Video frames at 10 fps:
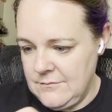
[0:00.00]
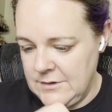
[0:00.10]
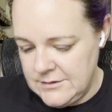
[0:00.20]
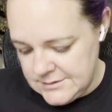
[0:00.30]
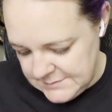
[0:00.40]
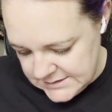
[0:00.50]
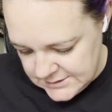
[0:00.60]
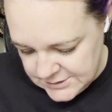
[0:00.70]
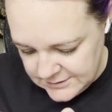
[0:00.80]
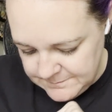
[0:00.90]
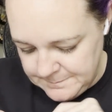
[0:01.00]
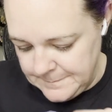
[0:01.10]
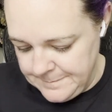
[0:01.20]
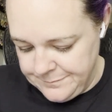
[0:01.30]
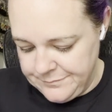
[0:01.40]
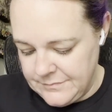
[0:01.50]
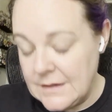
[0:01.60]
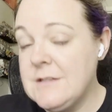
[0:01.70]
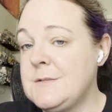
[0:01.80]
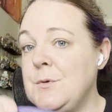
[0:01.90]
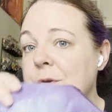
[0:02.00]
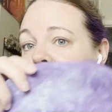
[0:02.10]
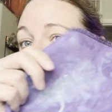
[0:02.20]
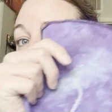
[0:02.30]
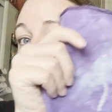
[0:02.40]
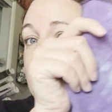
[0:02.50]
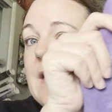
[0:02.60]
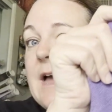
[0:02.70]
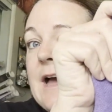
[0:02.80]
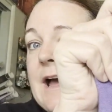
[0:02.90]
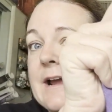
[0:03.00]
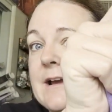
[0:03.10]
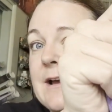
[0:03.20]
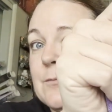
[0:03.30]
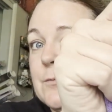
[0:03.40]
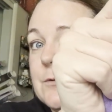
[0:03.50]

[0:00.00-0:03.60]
where's my stitching? Spooky. I got,